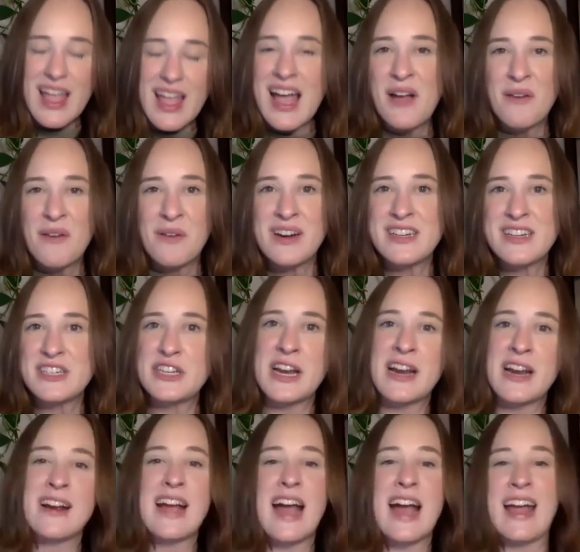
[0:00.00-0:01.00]
I want to
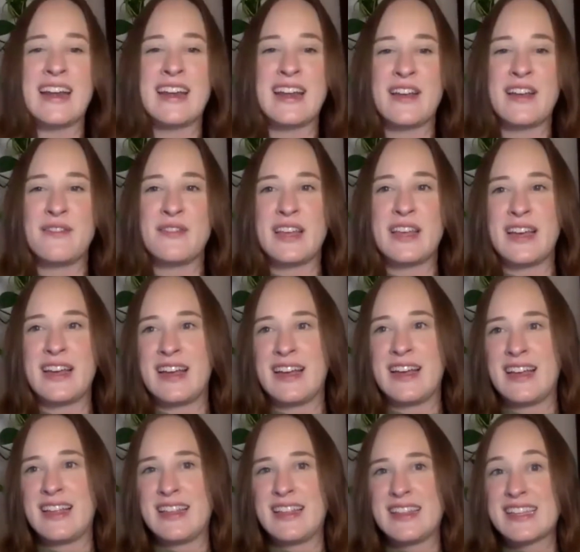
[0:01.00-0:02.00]
share kind of
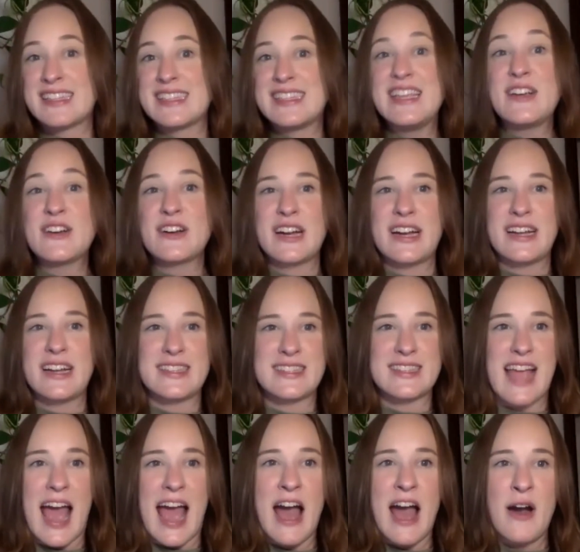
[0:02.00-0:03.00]
the secrets,
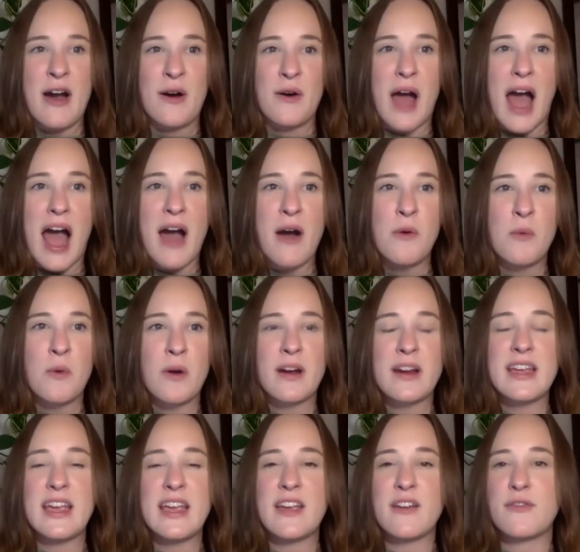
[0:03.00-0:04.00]
how
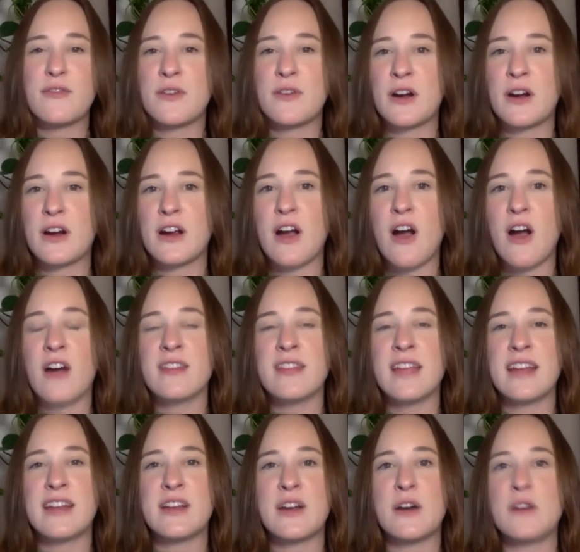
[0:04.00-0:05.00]
working for
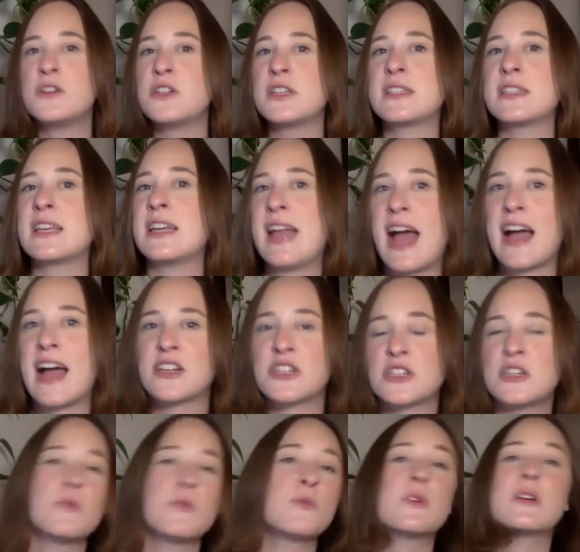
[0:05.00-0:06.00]
online coaches can
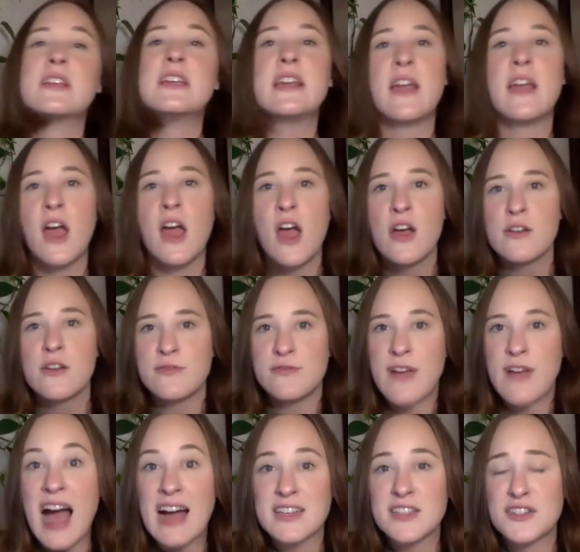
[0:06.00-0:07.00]
actually really
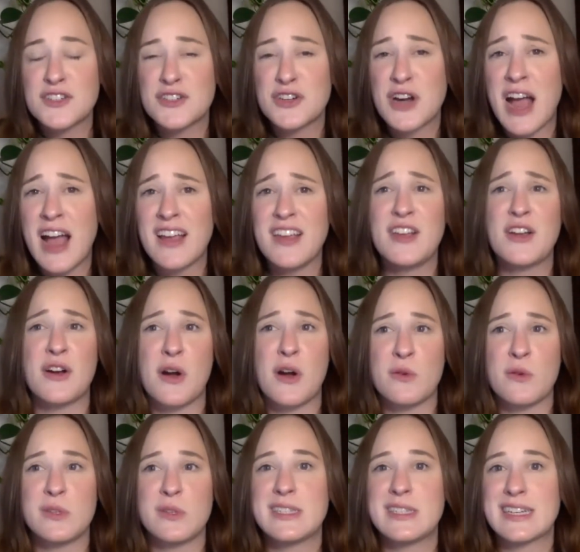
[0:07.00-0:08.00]
fast track your
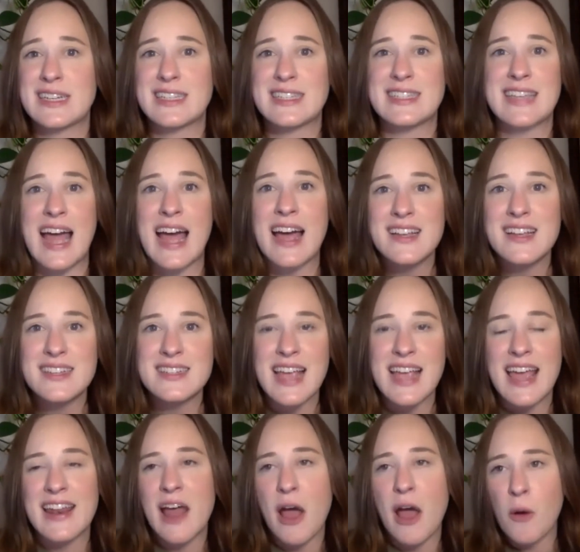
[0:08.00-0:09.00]
own success
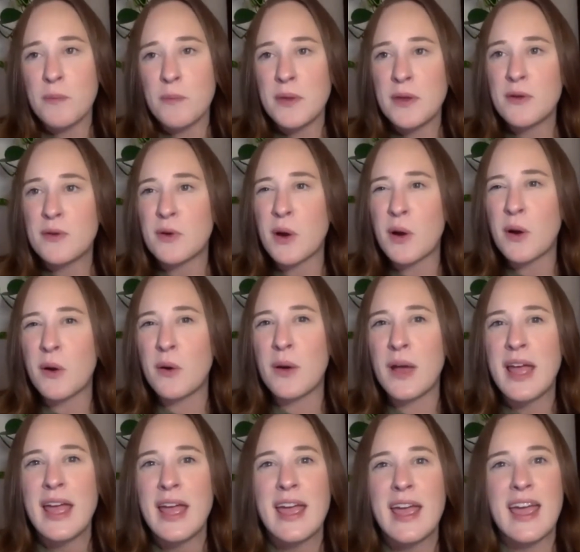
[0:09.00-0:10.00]
and help you grow
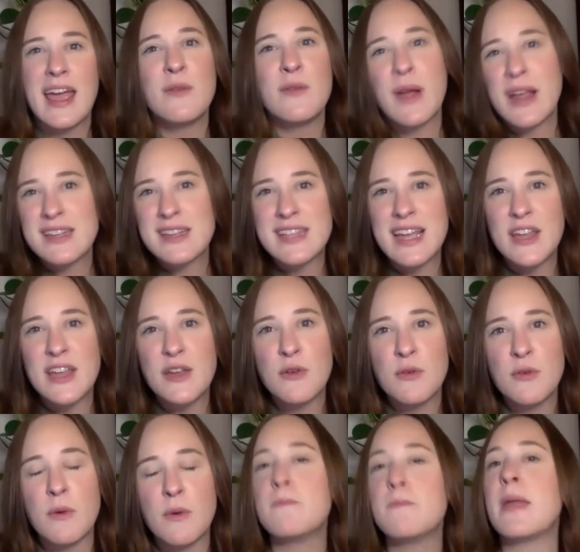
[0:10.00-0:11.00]
in ways that
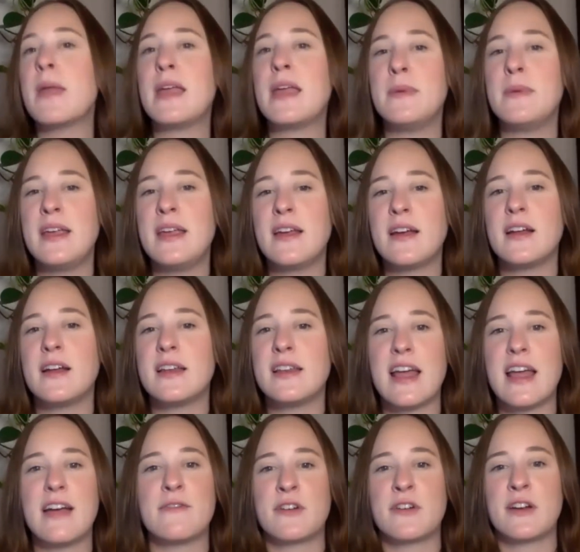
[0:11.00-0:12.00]
you maybe
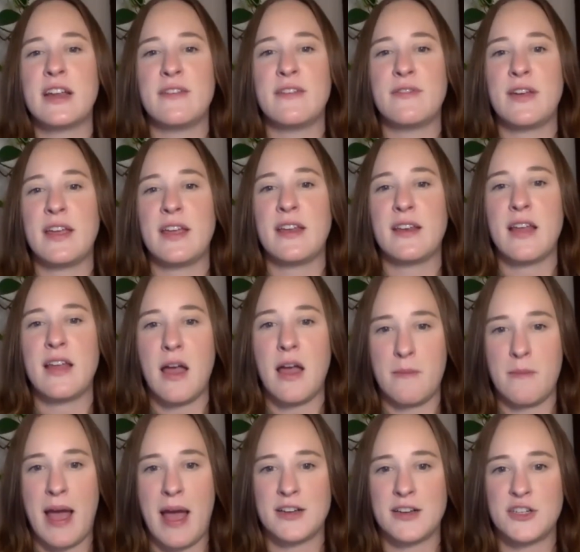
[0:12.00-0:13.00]
never even
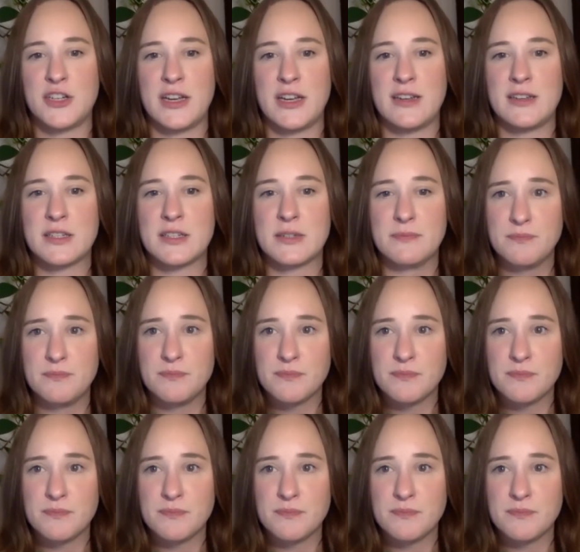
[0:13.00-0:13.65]
imagined.